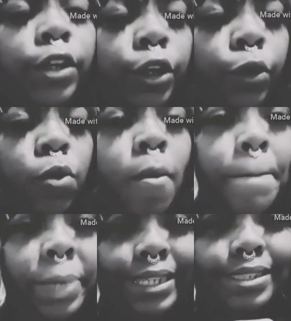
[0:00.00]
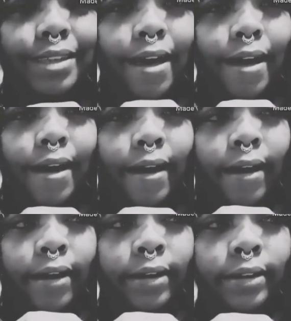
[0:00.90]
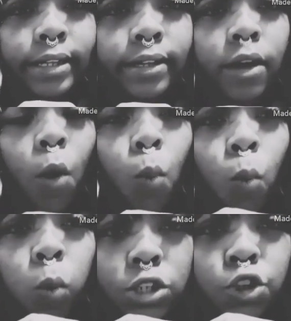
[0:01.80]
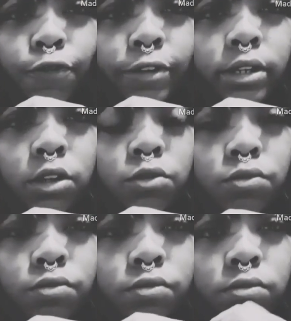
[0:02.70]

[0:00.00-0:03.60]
in you, but what you finna do?